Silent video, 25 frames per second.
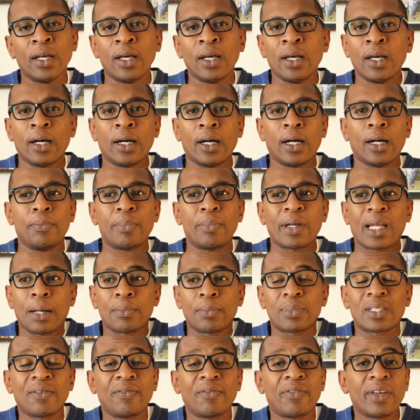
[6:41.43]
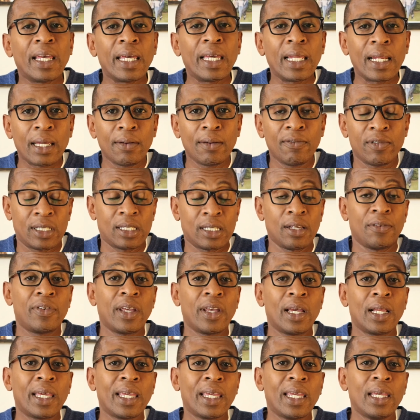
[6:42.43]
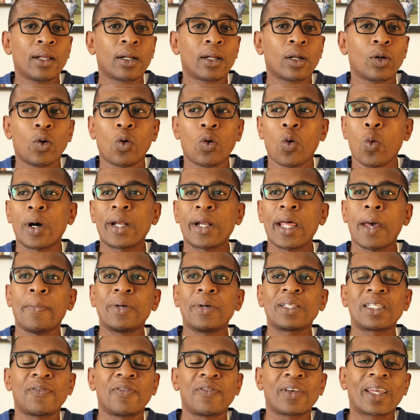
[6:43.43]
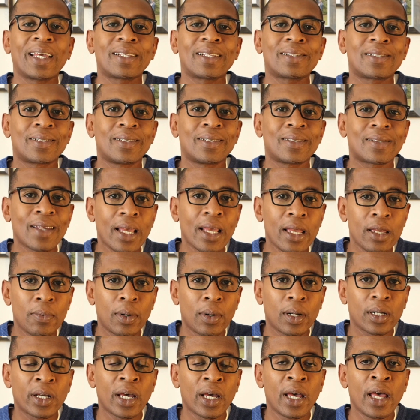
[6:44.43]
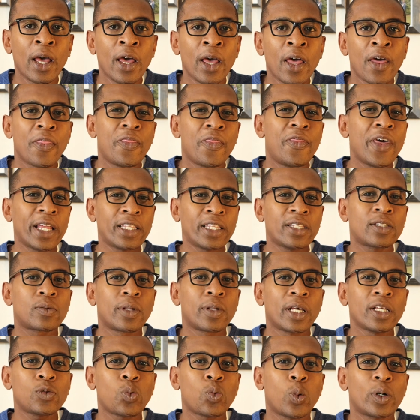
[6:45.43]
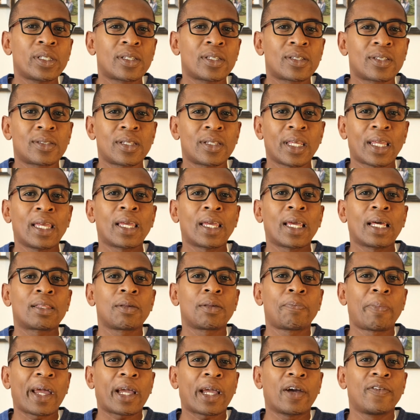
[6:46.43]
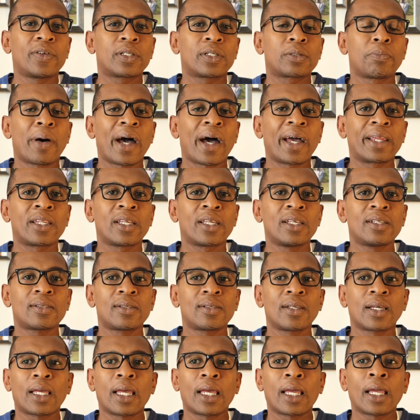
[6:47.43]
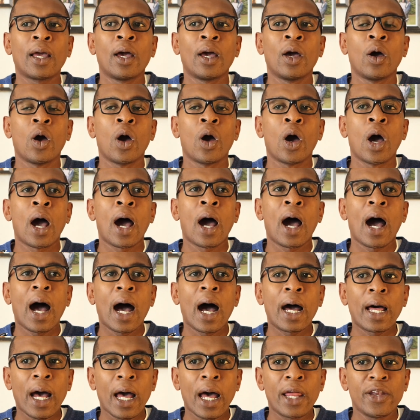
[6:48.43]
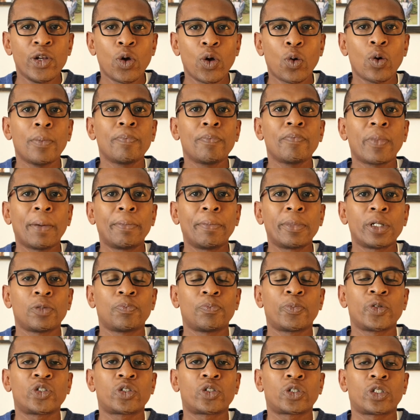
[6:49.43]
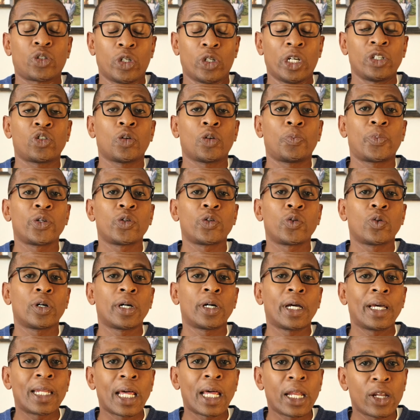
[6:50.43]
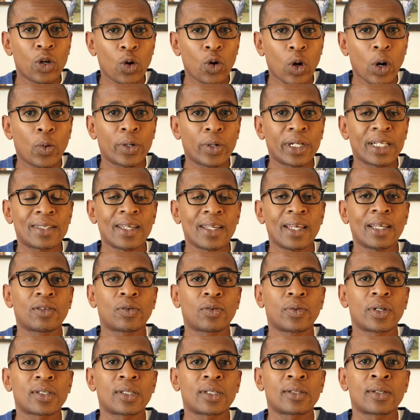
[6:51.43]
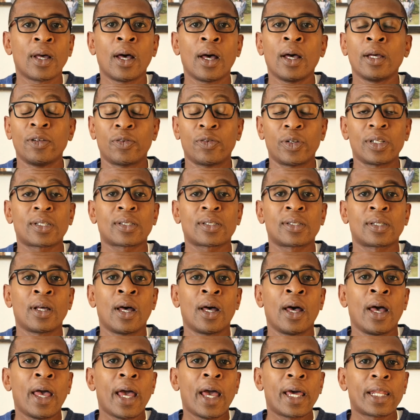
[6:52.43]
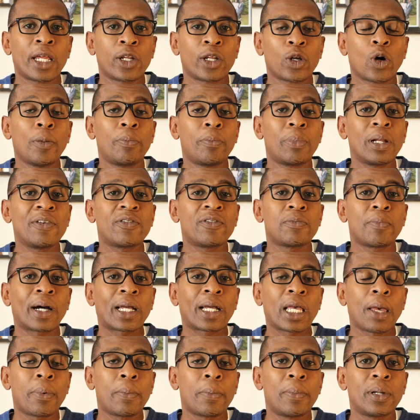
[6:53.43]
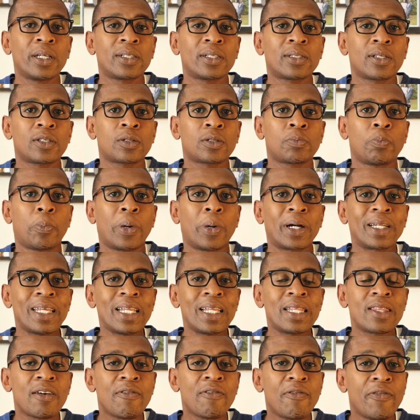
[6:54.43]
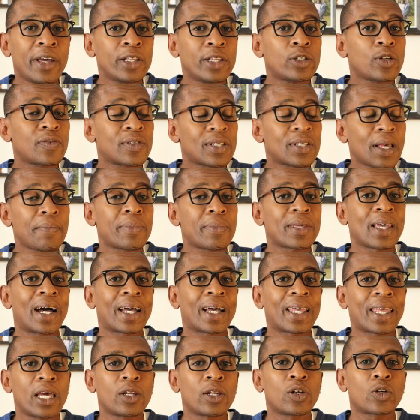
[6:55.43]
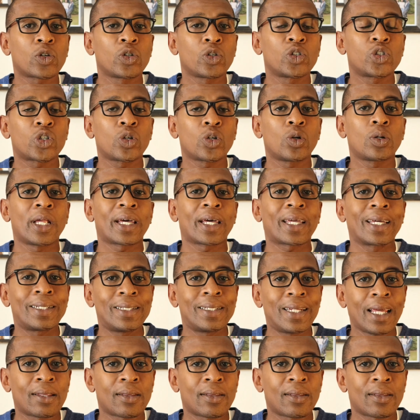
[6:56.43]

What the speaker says: becomes severely ill? Or what happens if he gets disabled? That's what's sticking at the back of his mind. He's thinking, I know I'm an entrepreneur, and I know I want to take risks, and I know I believe in my capabilities, but in the event of something I cannot control, like a death,